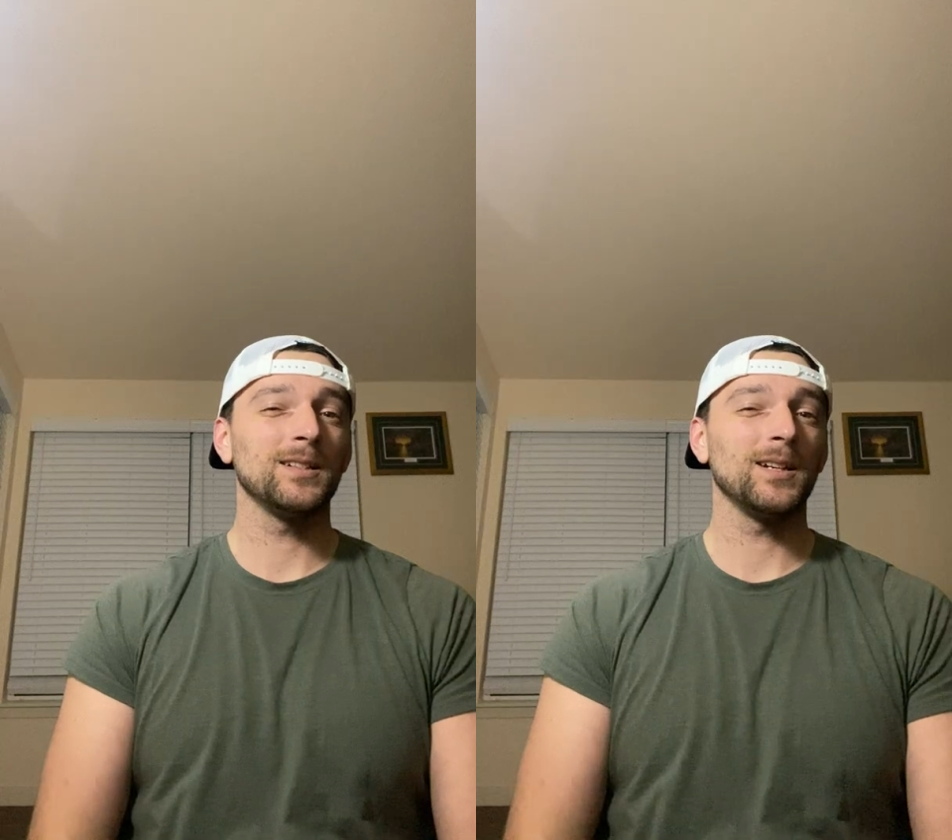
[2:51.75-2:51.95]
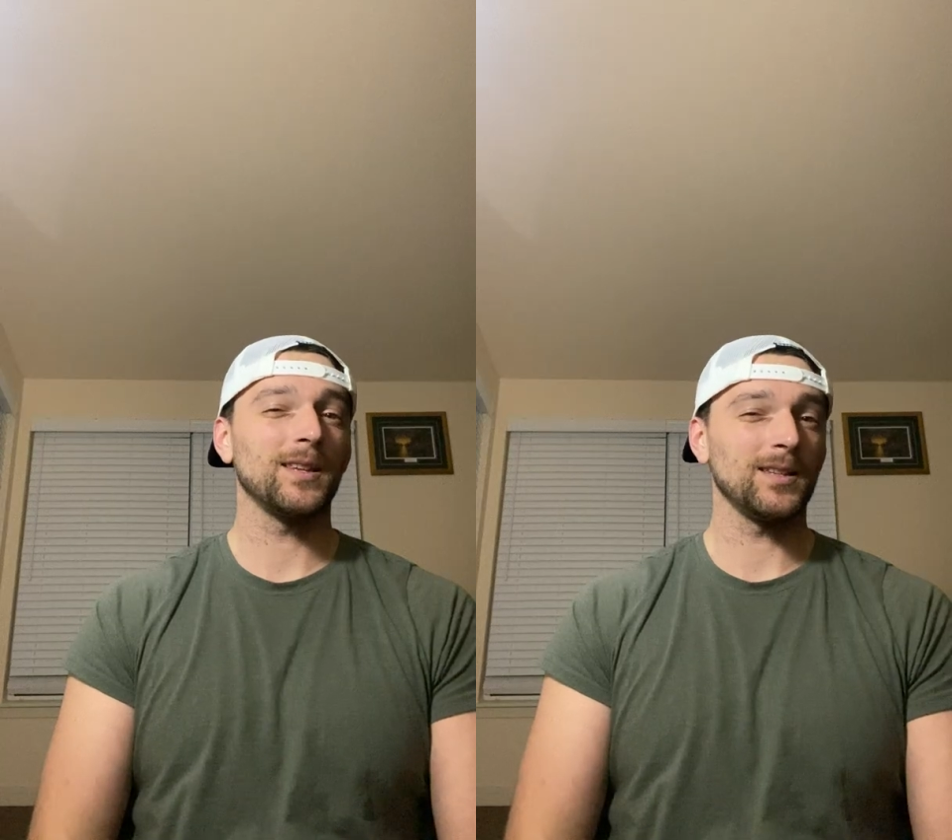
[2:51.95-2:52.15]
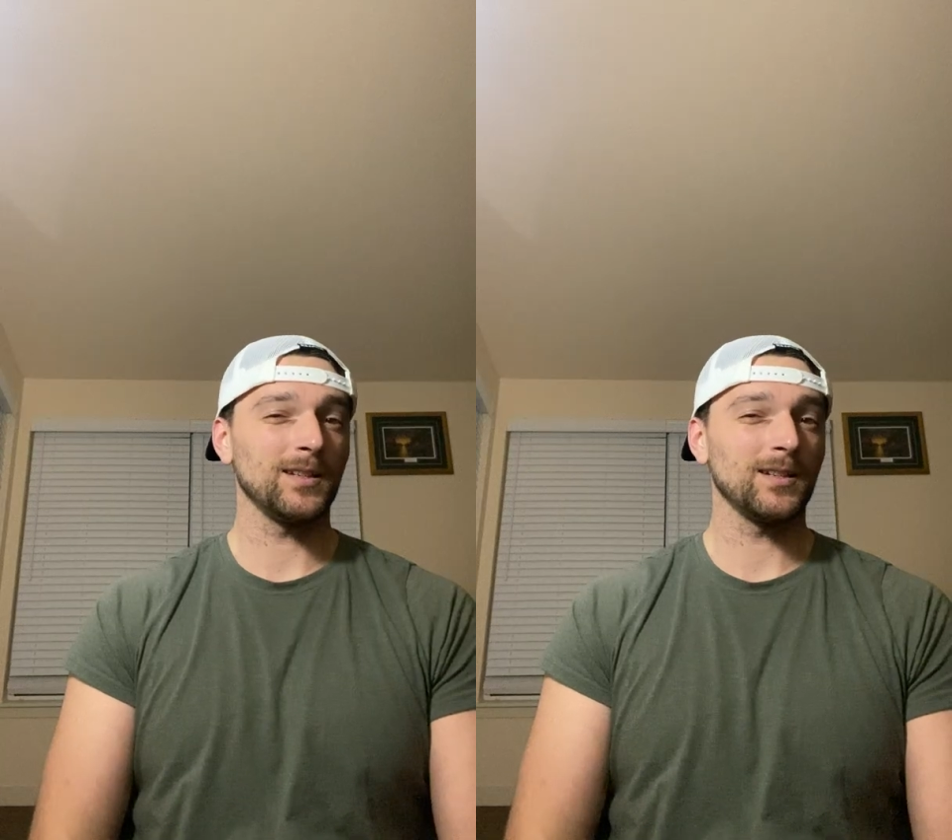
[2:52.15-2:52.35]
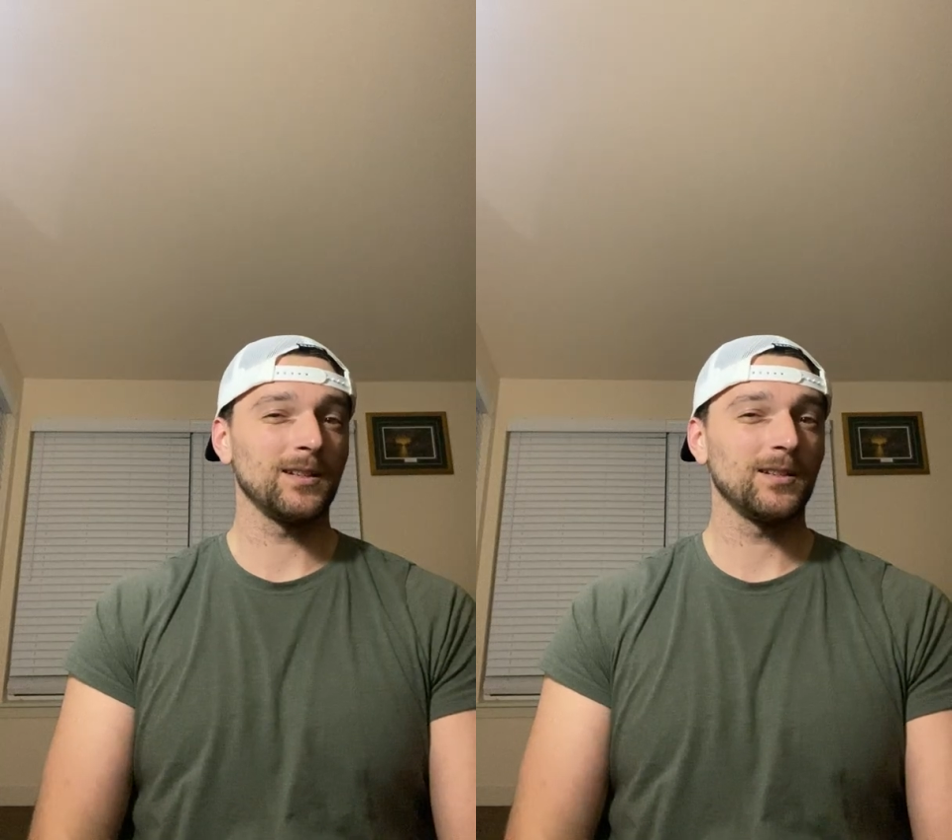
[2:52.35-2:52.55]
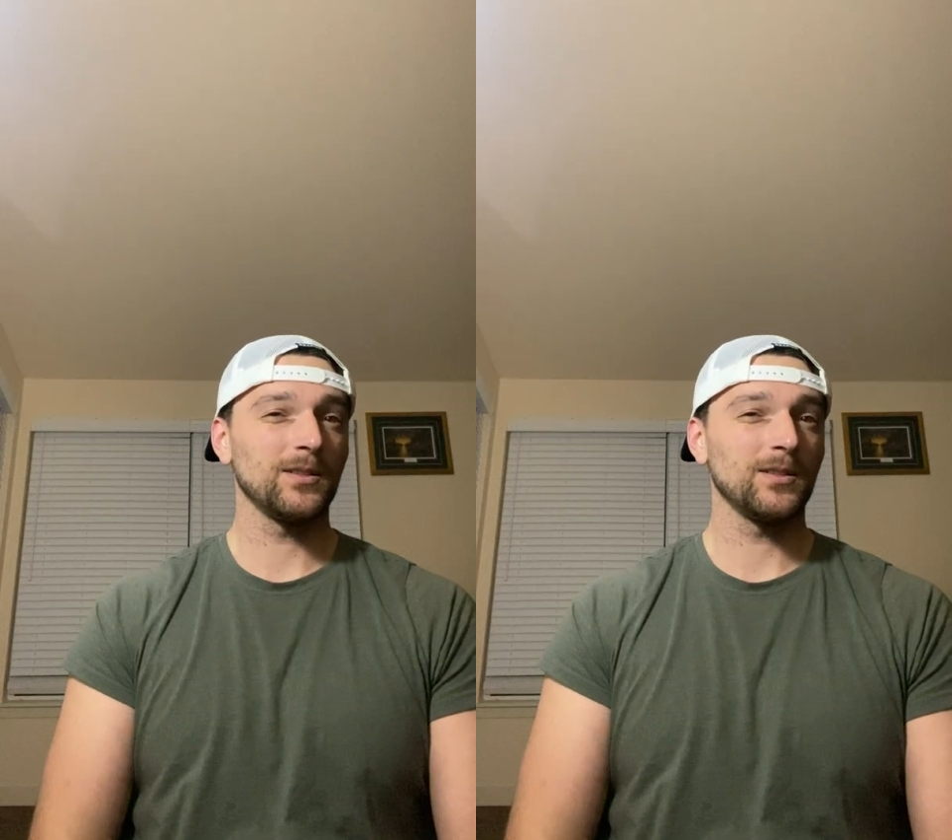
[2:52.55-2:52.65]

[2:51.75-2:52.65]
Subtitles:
I think,